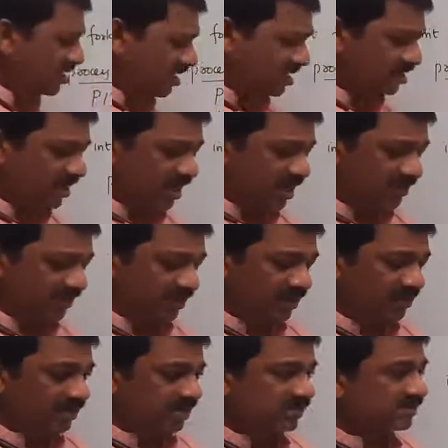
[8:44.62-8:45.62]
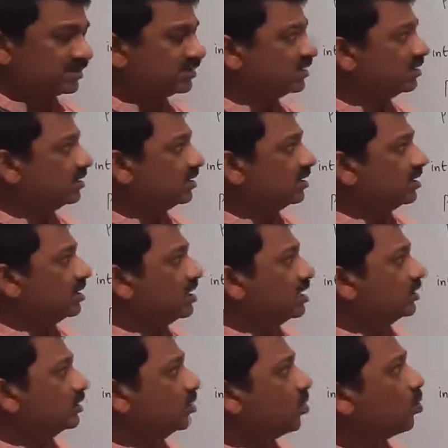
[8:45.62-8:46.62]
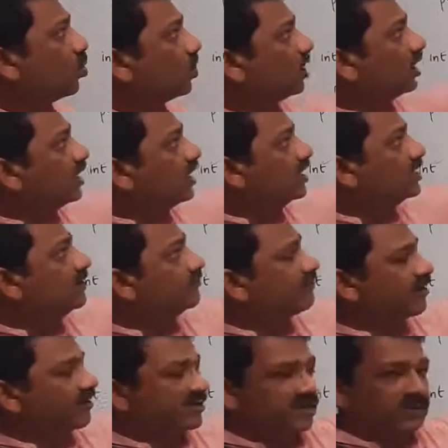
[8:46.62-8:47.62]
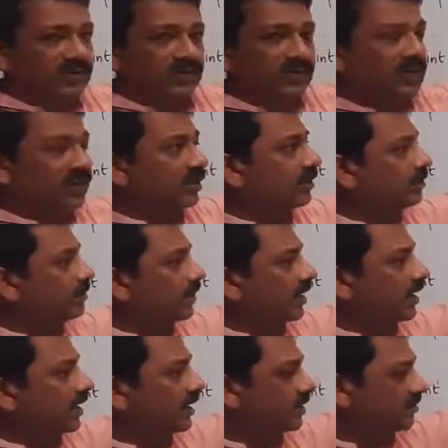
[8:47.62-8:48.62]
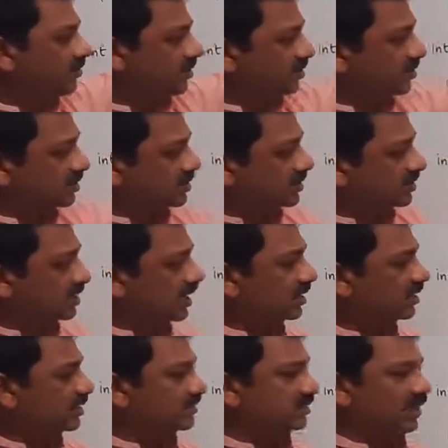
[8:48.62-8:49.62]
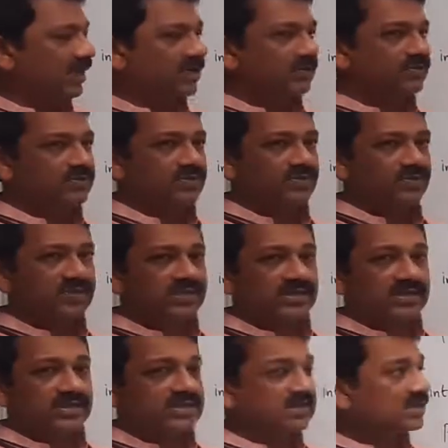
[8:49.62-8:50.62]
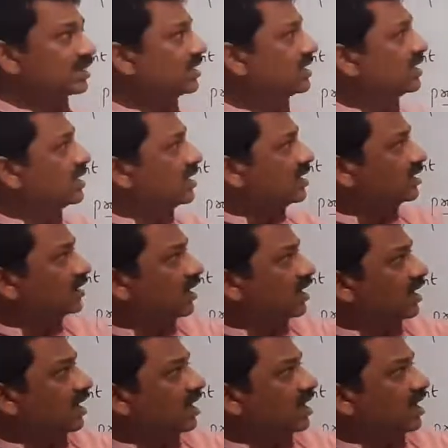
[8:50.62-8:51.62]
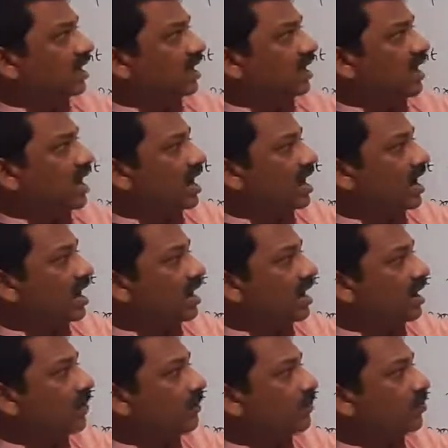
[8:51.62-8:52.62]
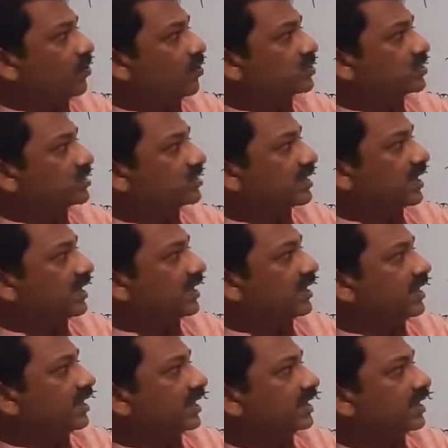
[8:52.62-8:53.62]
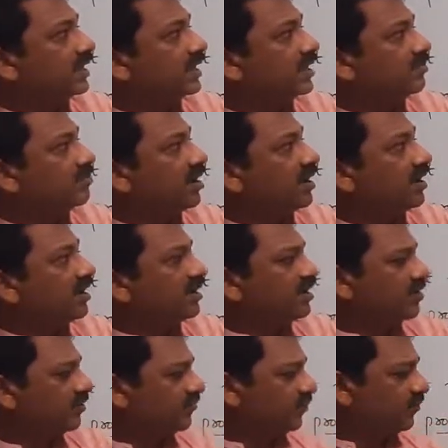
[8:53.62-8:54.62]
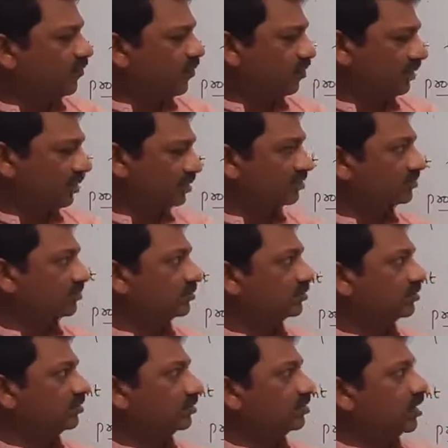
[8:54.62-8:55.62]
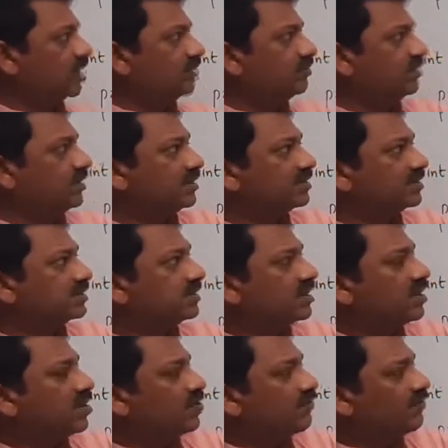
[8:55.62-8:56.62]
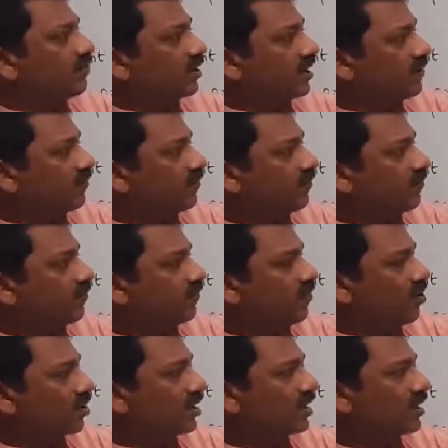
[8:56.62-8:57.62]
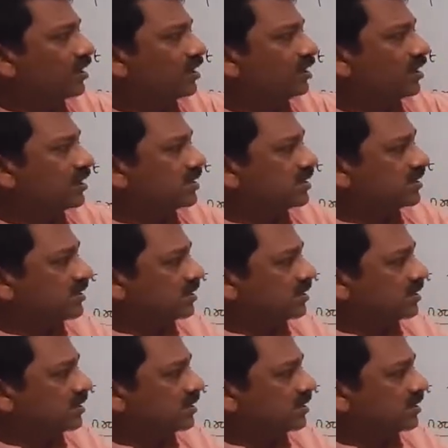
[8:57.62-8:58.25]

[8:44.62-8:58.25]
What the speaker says: That means the only difference between the parent process and the child process is the process ID returned by fork. That means if fork returns